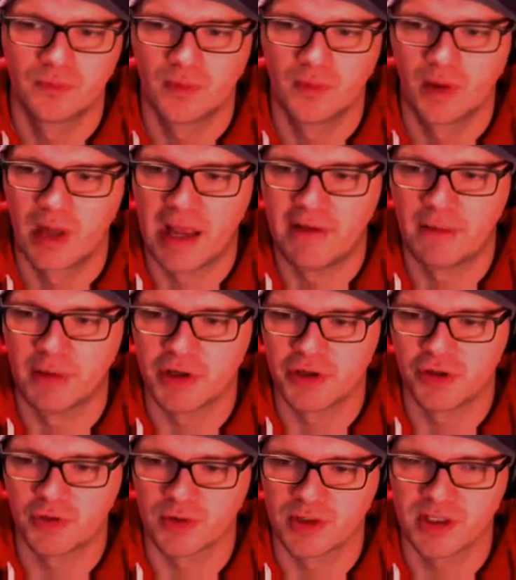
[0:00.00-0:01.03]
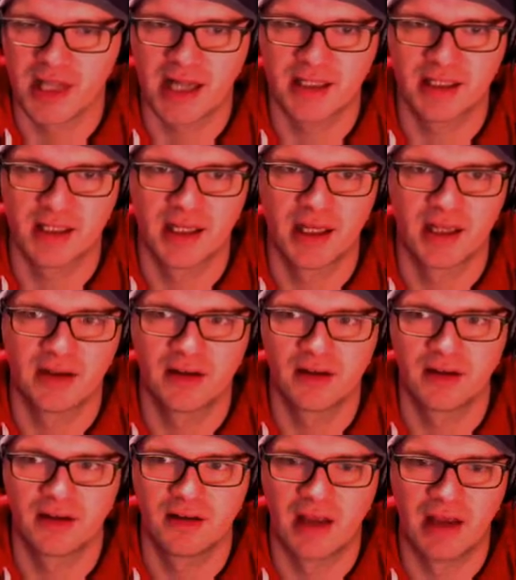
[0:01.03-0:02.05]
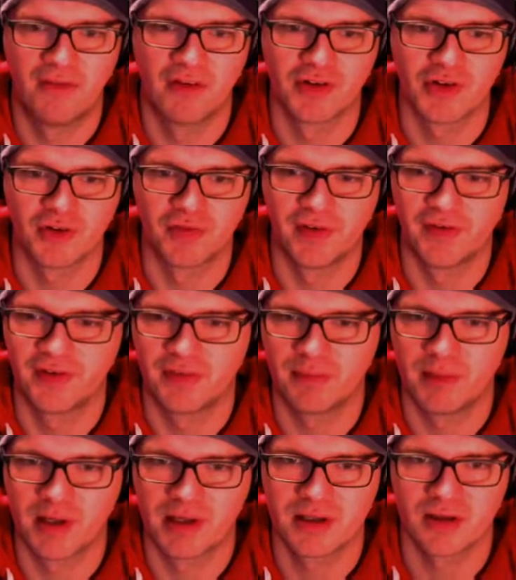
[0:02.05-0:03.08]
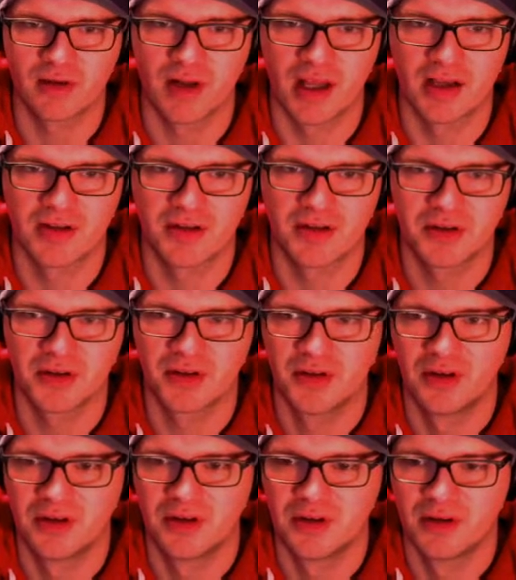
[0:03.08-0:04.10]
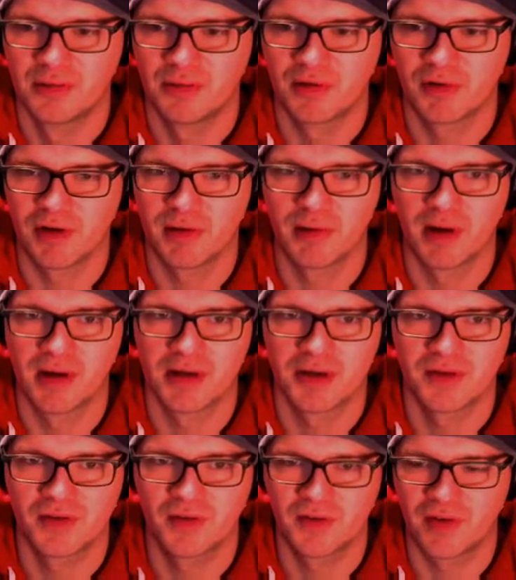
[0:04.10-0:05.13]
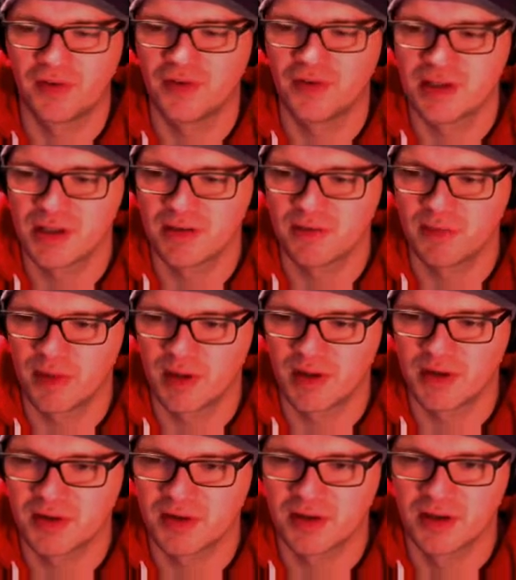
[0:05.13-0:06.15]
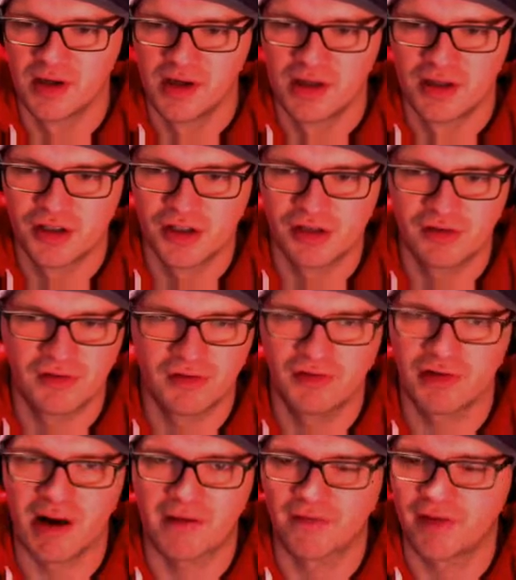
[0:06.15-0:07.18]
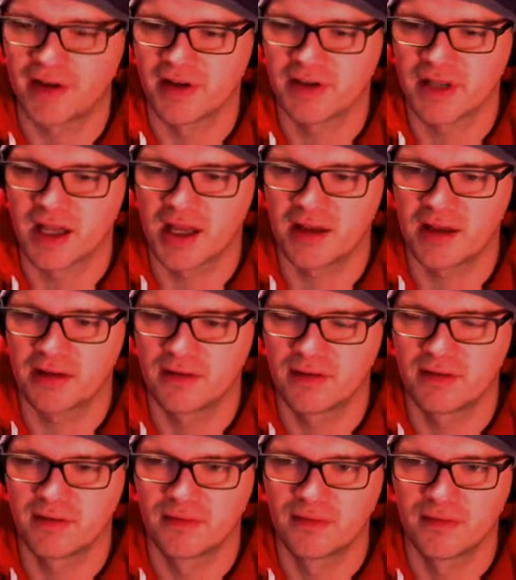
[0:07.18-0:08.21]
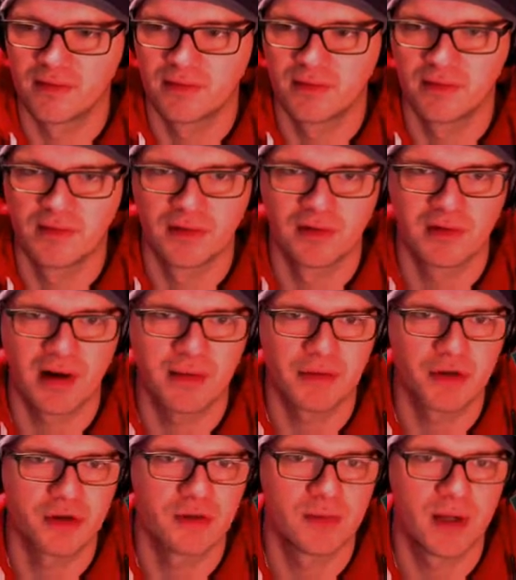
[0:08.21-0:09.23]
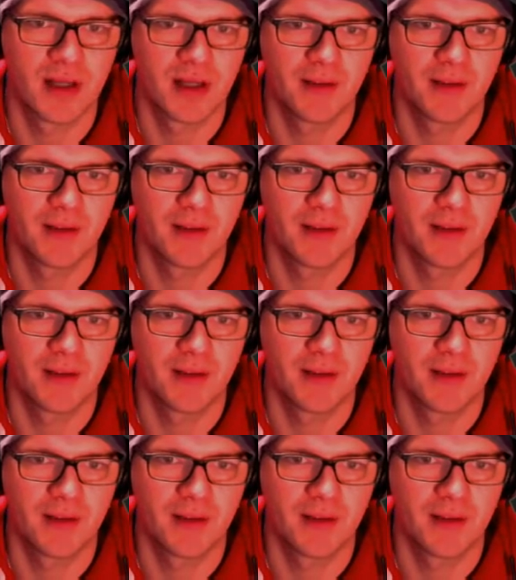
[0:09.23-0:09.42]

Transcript: Everybody's short stacked in the hand though. Everyone's got 50 bigs or less. Pretty much. 57 bigs. Crap fest that. Crap shoot, mate.